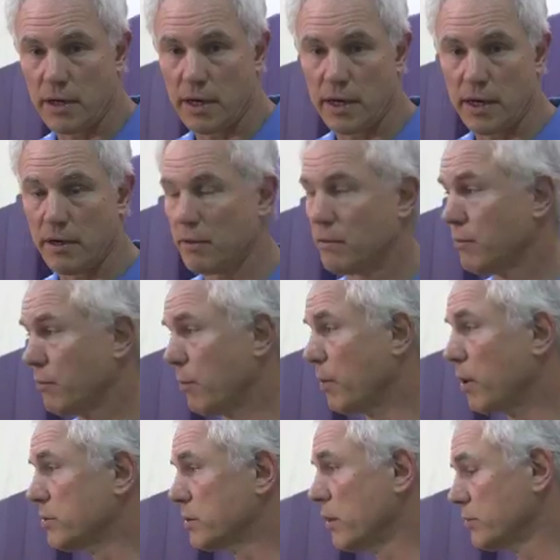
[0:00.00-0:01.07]
And
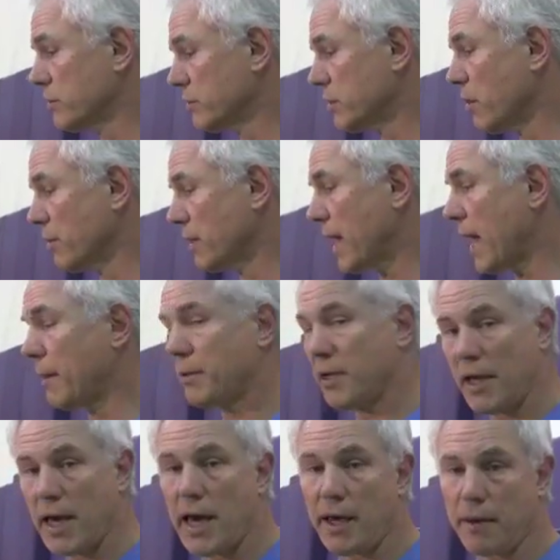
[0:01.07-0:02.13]
most coaches go game
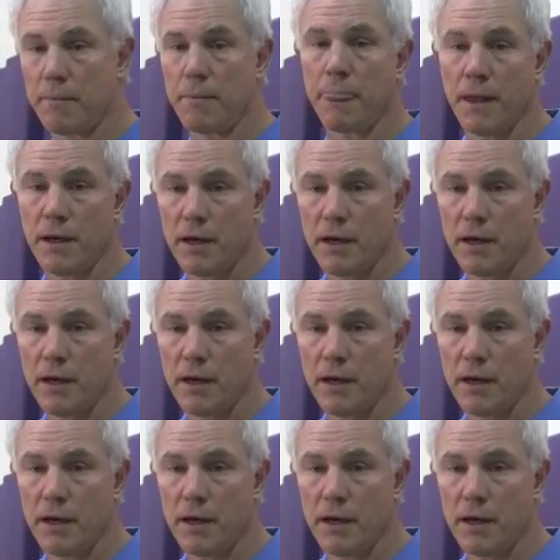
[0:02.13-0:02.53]
to game,